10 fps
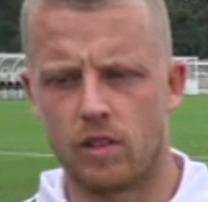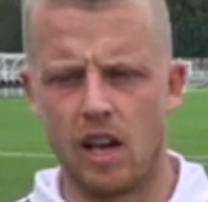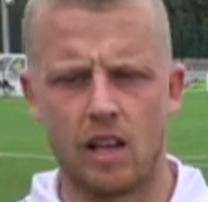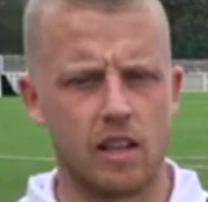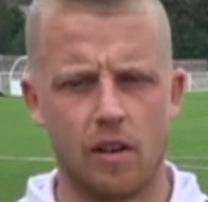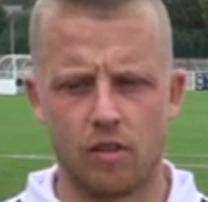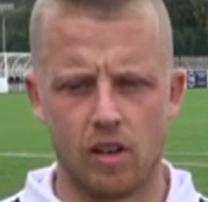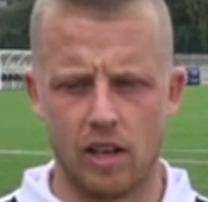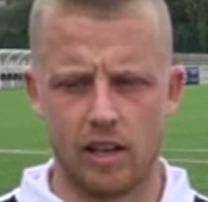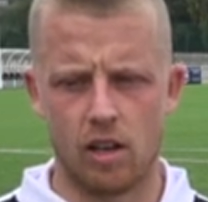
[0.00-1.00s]
Yeah,
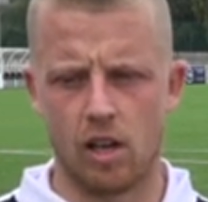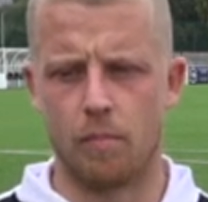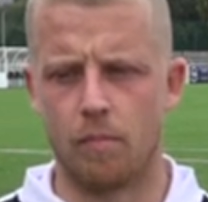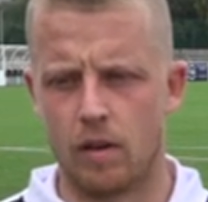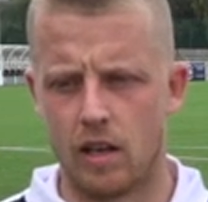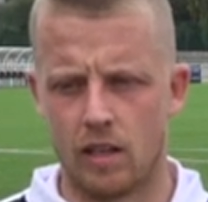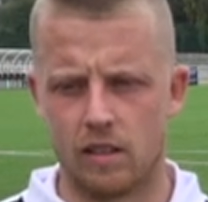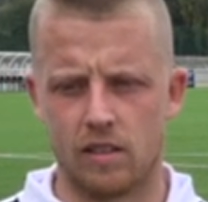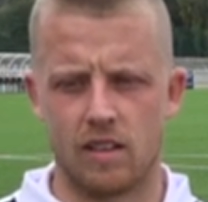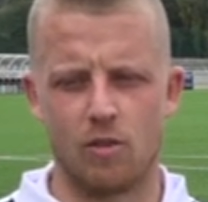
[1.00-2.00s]
definitely.
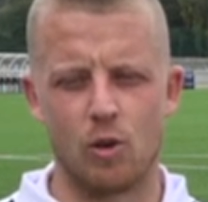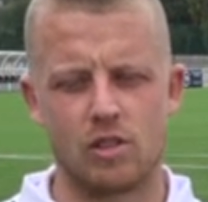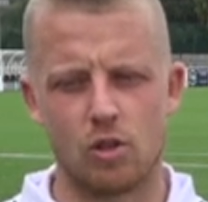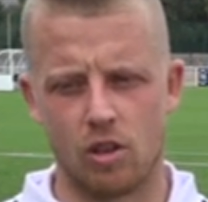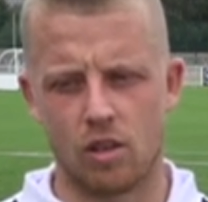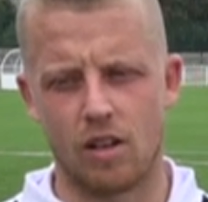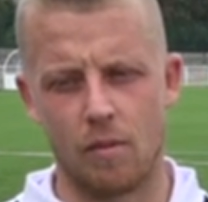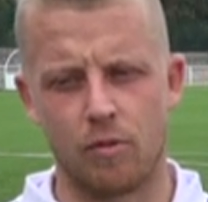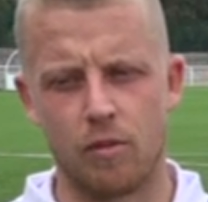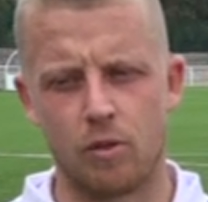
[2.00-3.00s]
And I've always sort of,
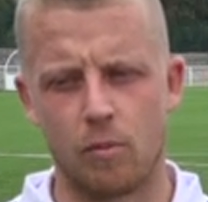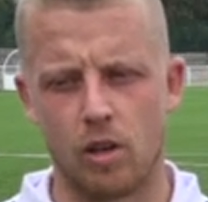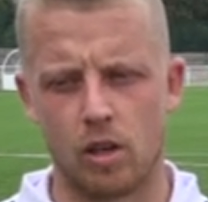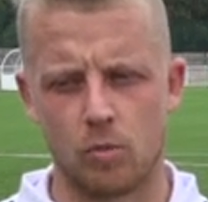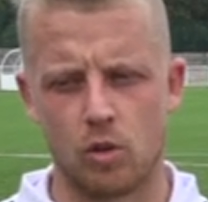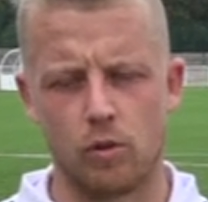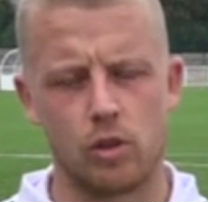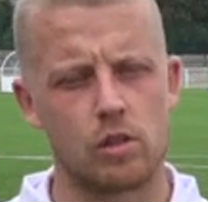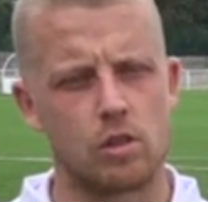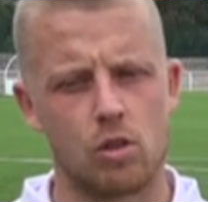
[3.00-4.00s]
I'm from Nottingham, so I've
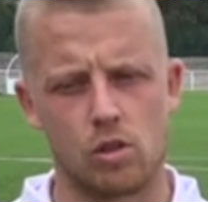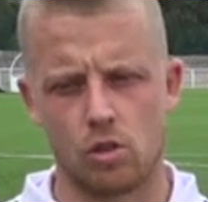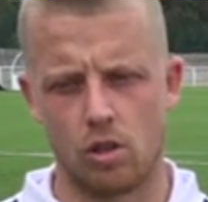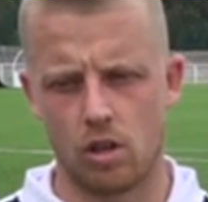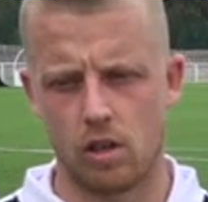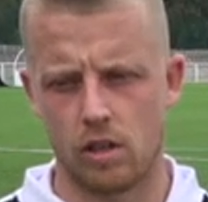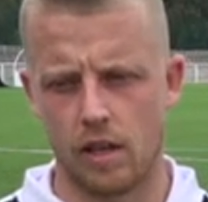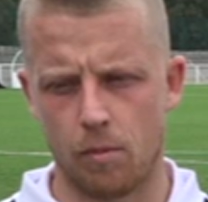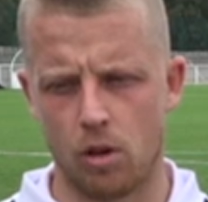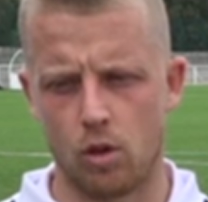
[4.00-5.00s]
always sort of
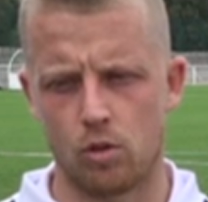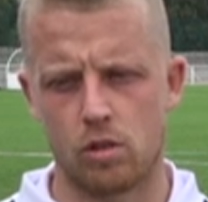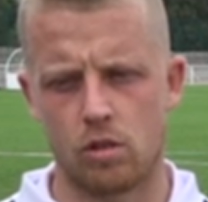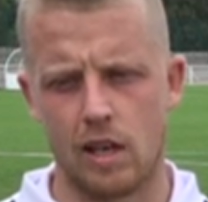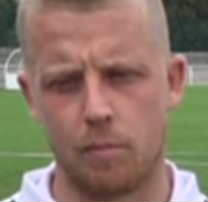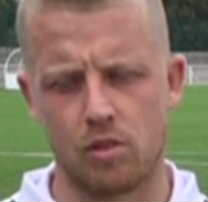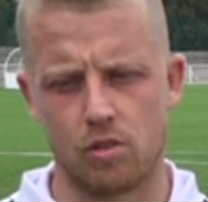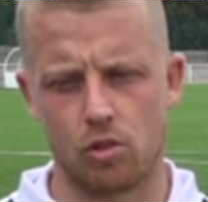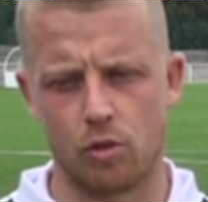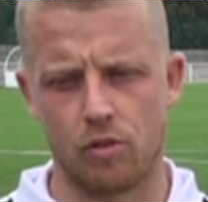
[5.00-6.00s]
kept close tabs
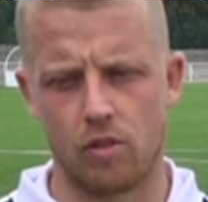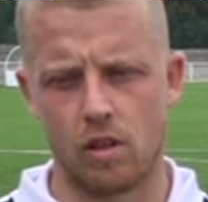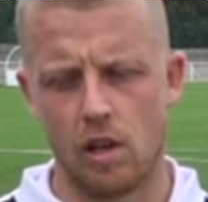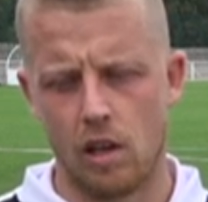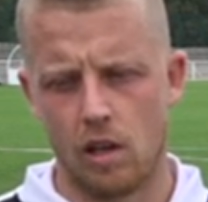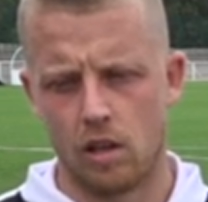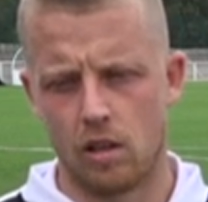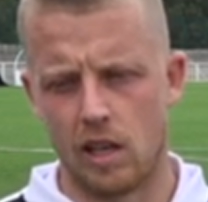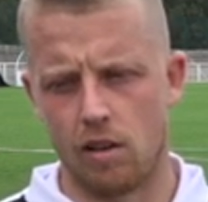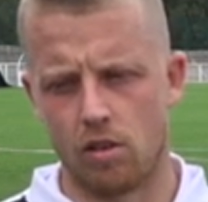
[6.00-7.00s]
and stuff
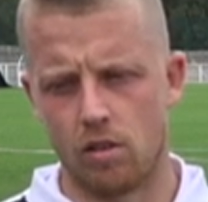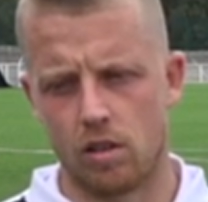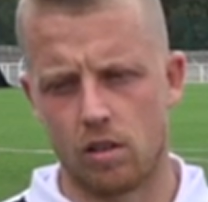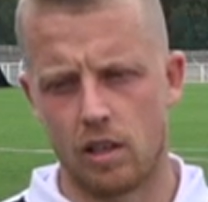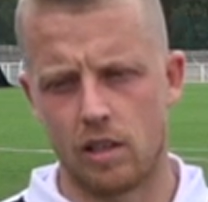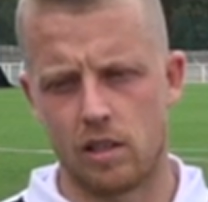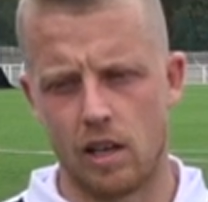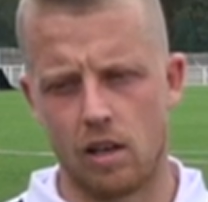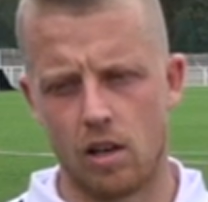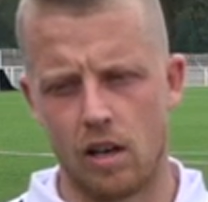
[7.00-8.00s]
there. And like I
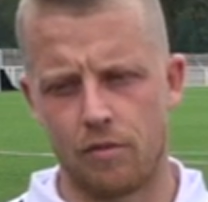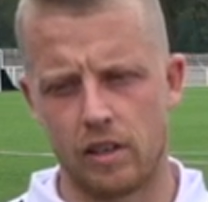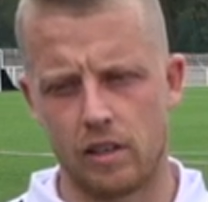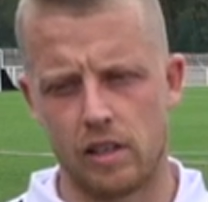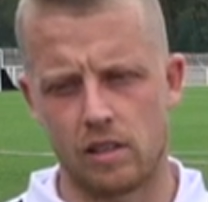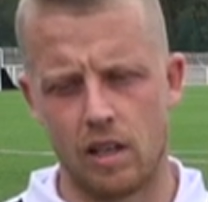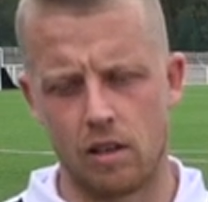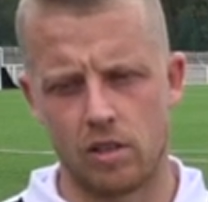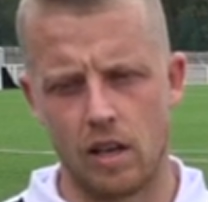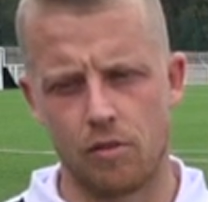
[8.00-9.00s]
say, I think it's
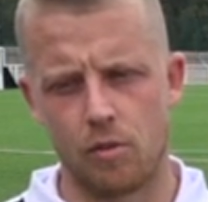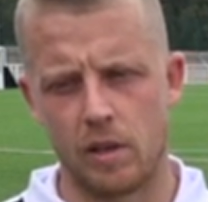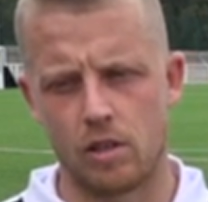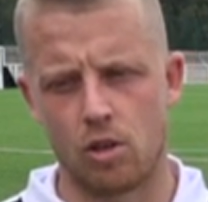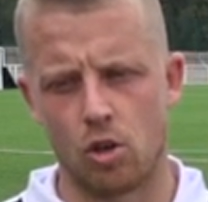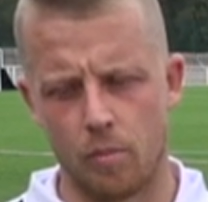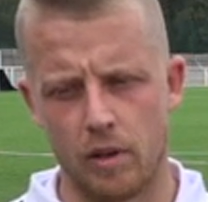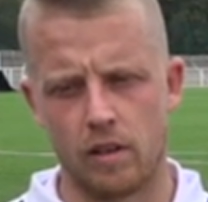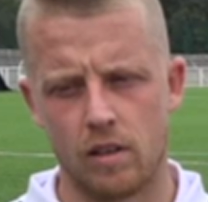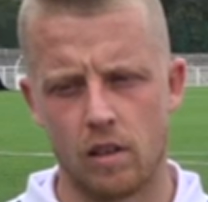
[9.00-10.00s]
now time for me to come
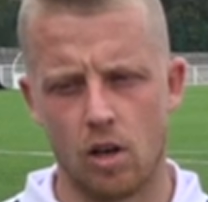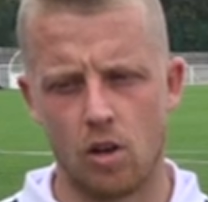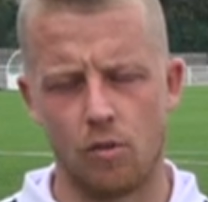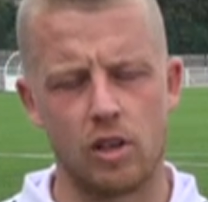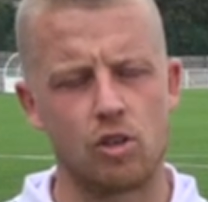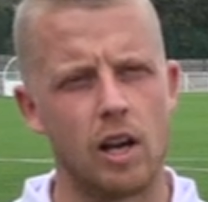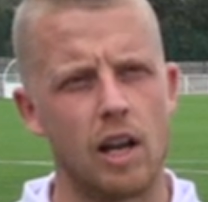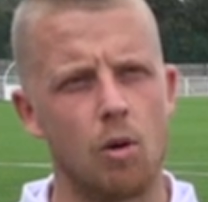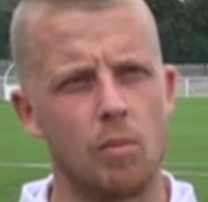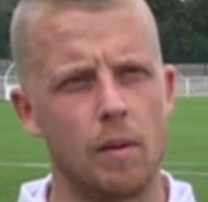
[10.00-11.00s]
and hopefully try and
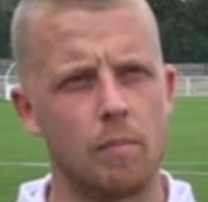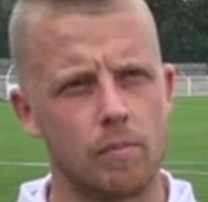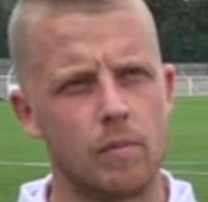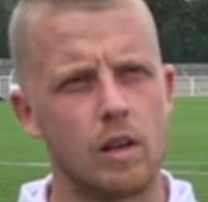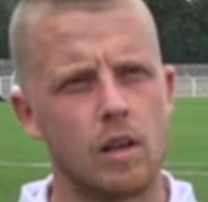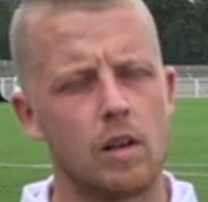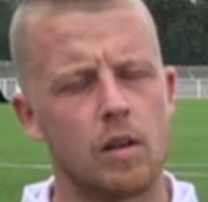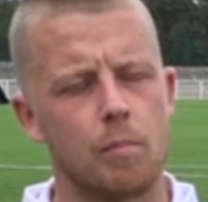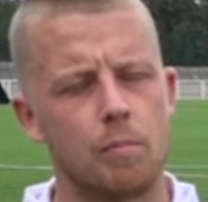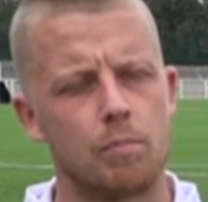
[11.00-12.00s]
help them
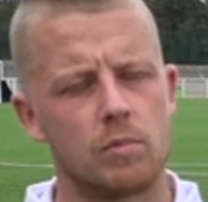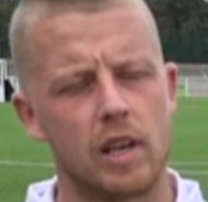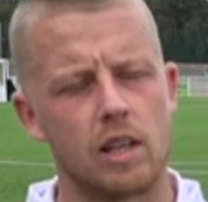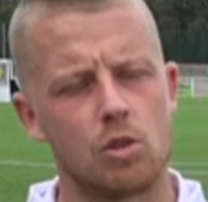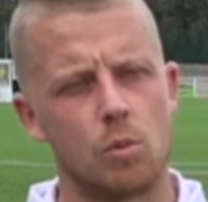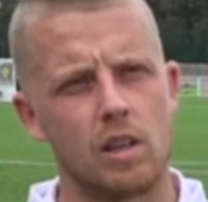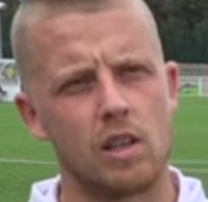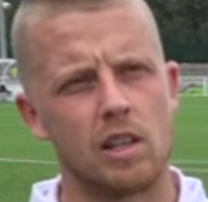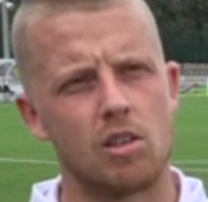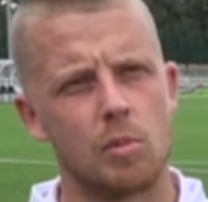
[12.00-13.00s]
get to where
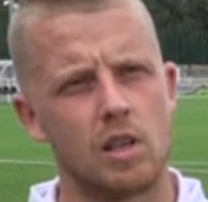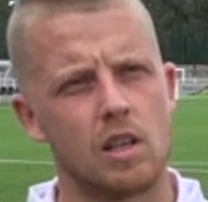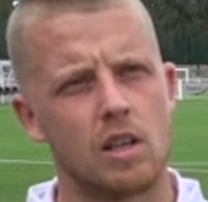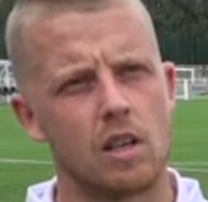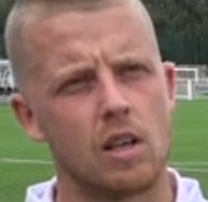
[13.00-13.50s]
they need to be.